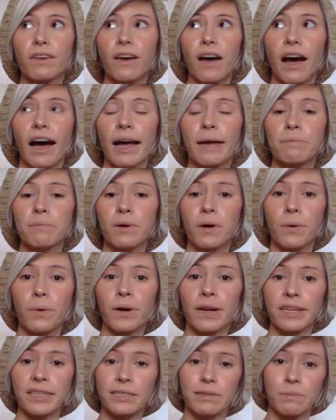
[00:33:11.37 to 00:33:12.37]
I'm
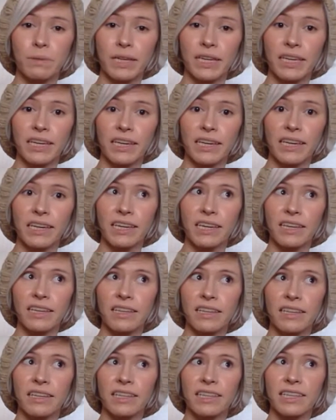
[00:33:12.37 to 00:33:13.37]
going to
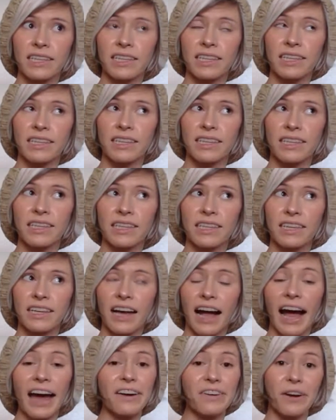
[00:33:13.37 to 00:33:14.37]
be,
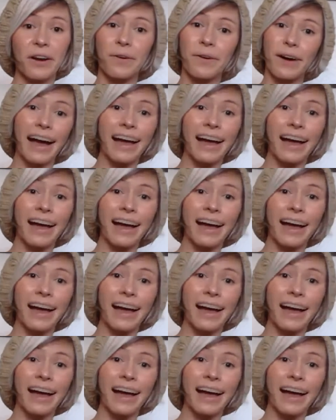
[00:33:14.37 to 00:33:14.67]
I don't know.